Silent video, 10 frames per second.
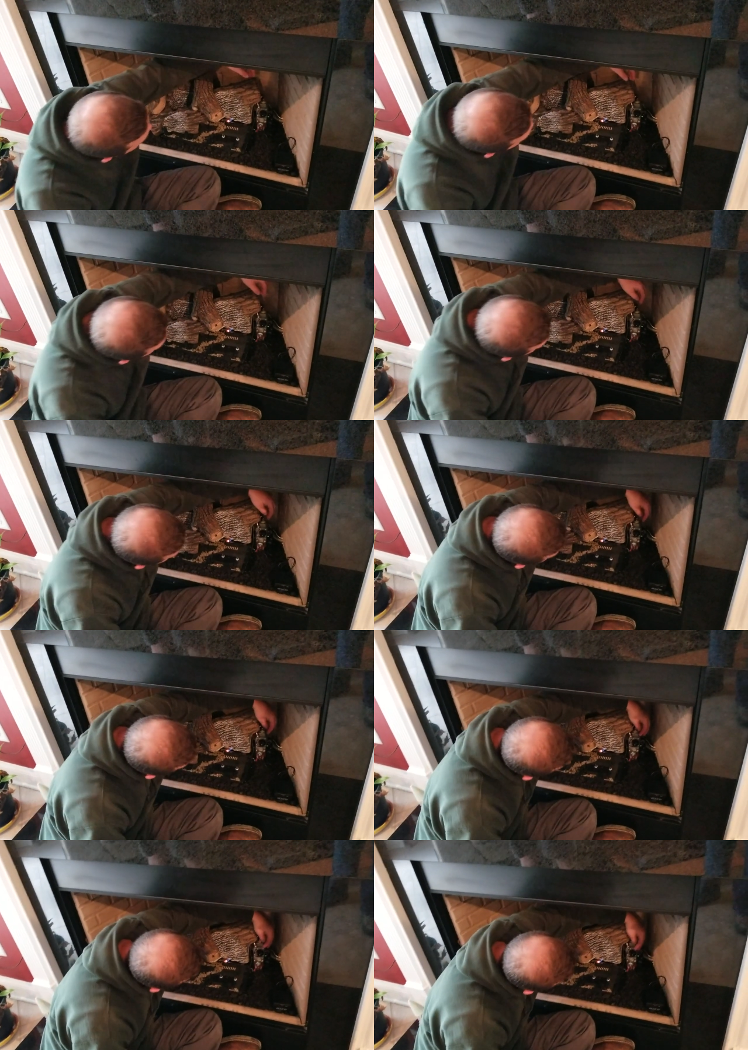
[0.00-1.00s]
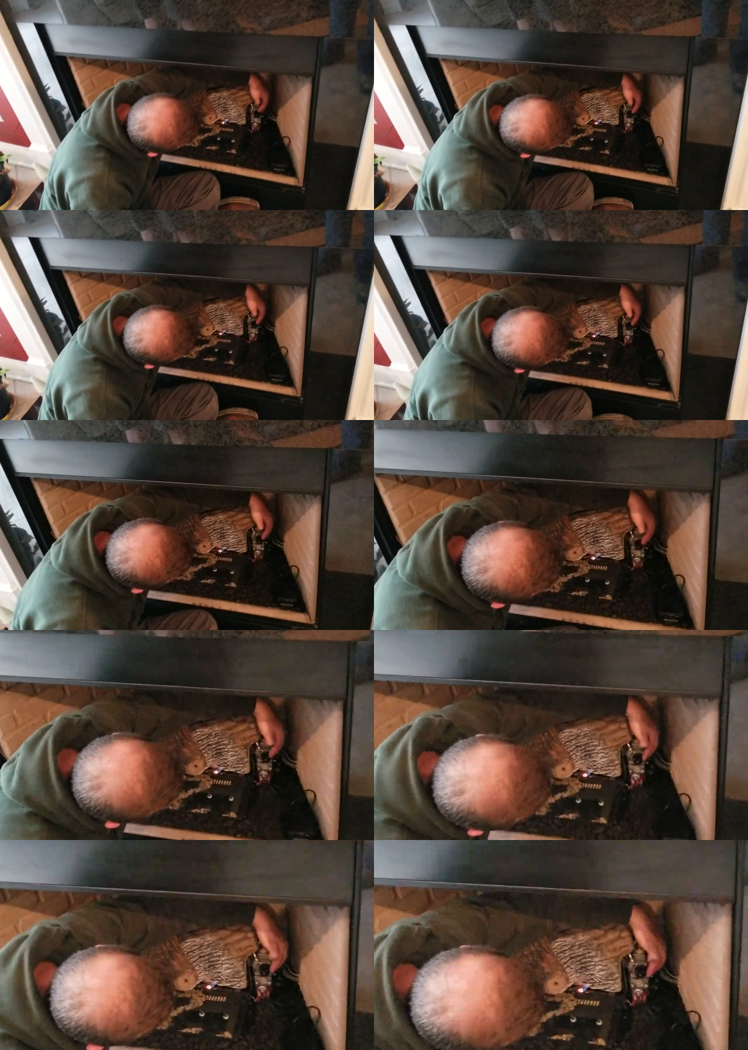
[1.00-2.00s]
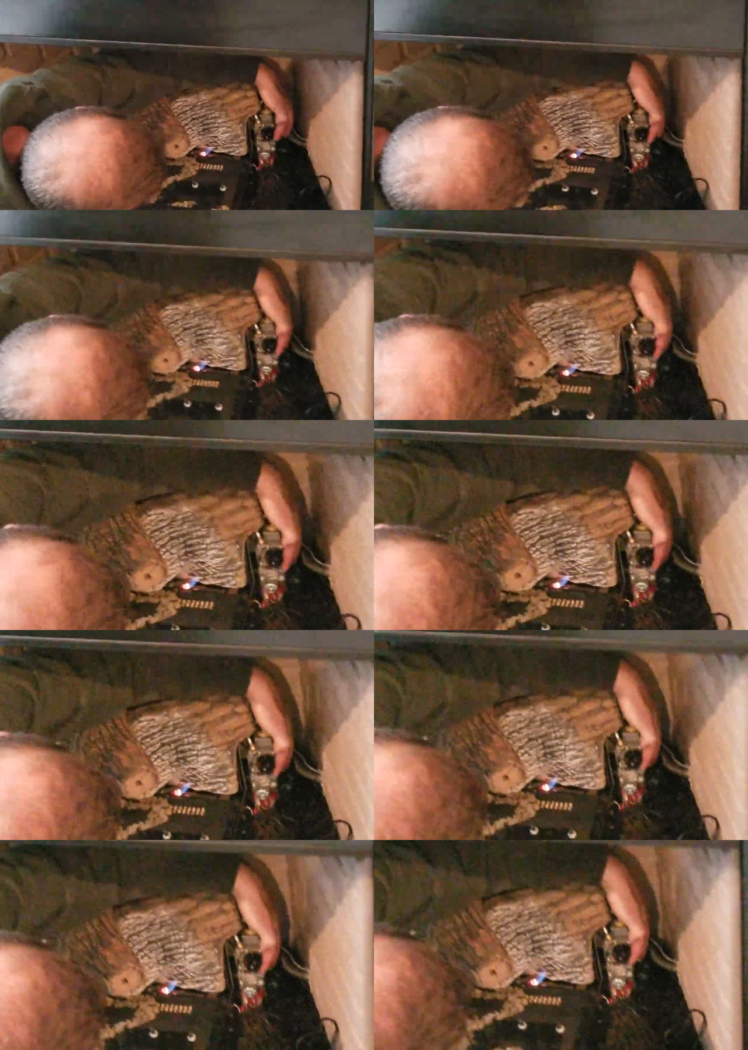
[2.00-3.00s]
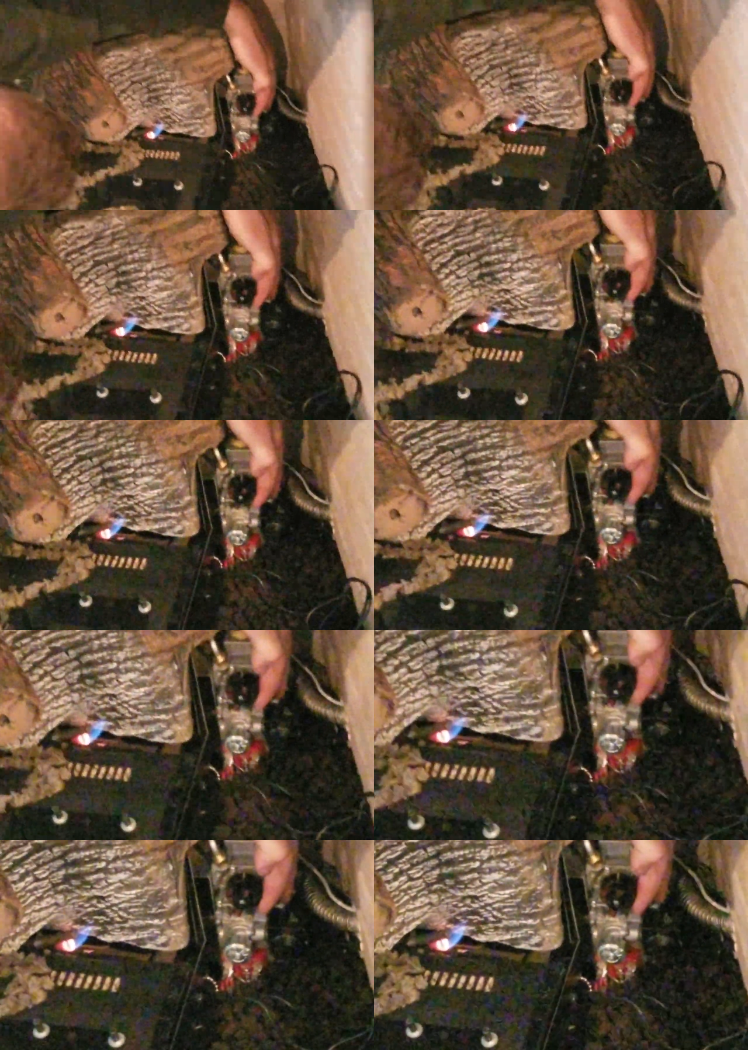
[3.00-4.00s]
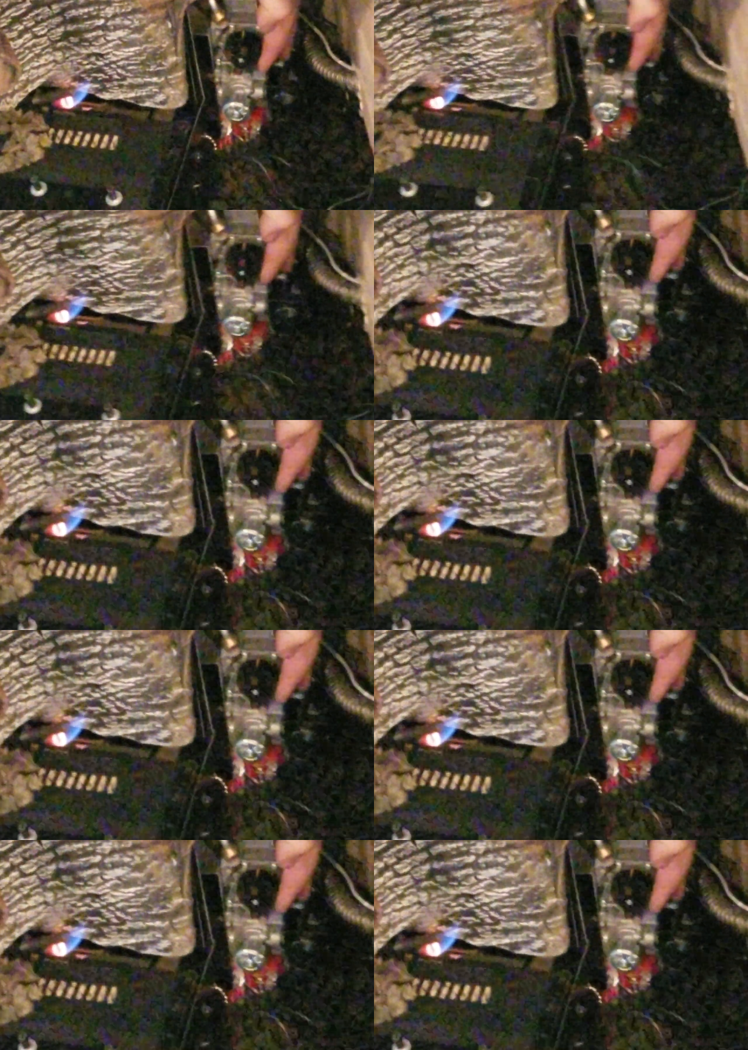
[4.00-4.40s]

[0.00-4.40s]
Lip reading: Nobody's mouth can be seen.